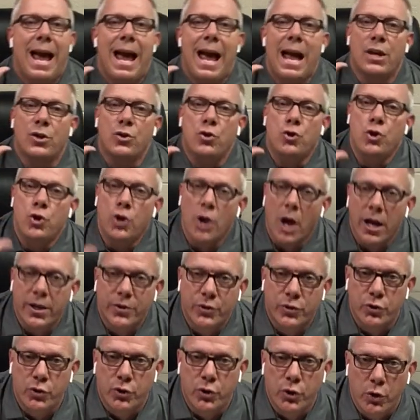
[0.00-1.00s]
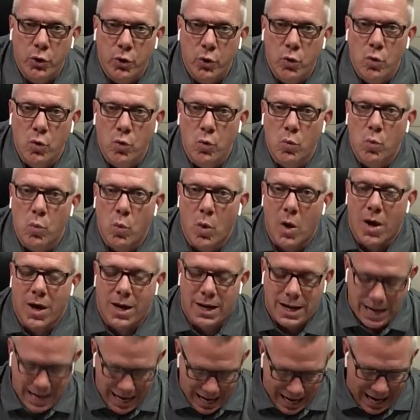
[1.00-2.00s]
and just do
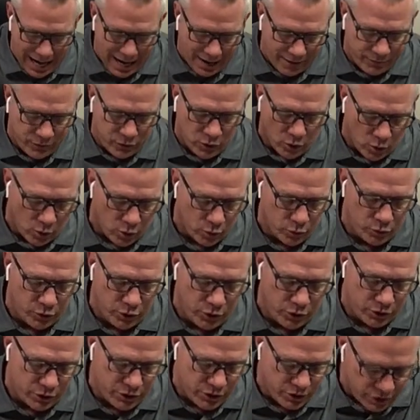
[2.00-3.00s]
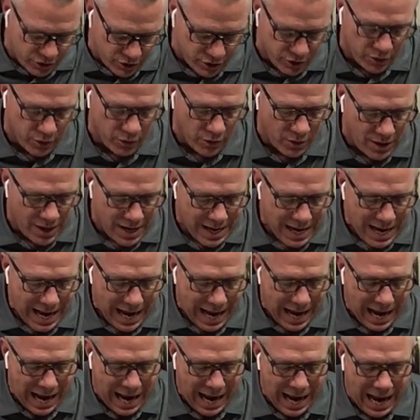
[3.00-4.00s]
what I've told you to do.
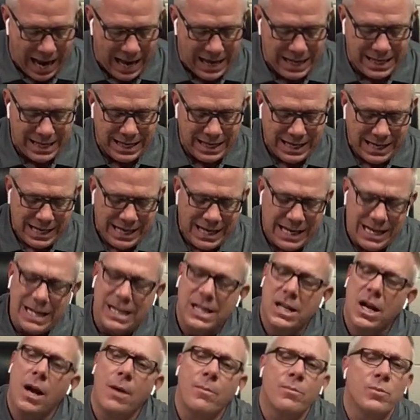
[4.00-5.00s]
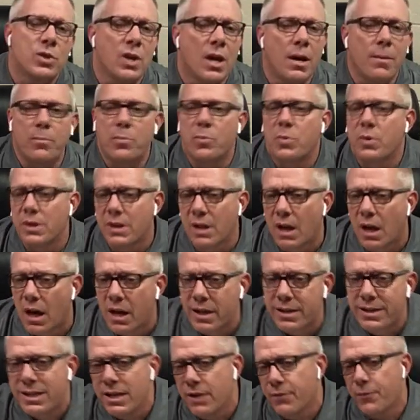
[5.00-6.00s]
And he comes up with
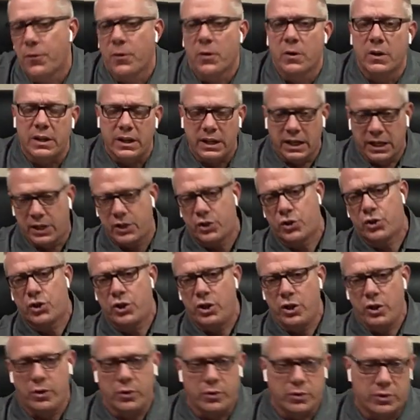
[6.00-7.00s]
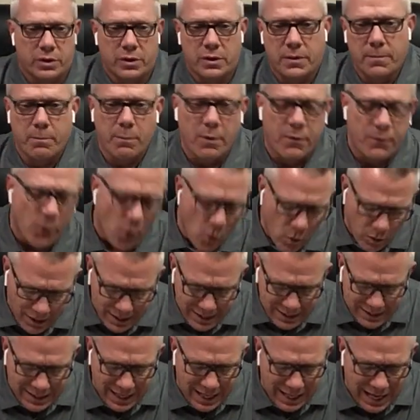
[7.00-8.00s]
a different excuse. Before he
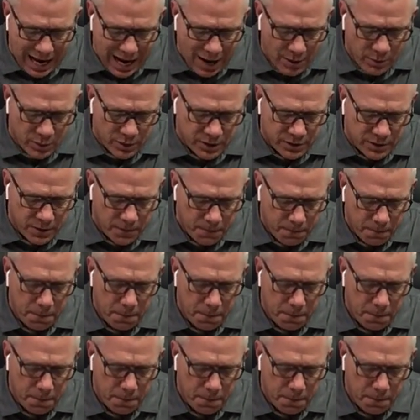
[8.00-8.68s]
said, I was,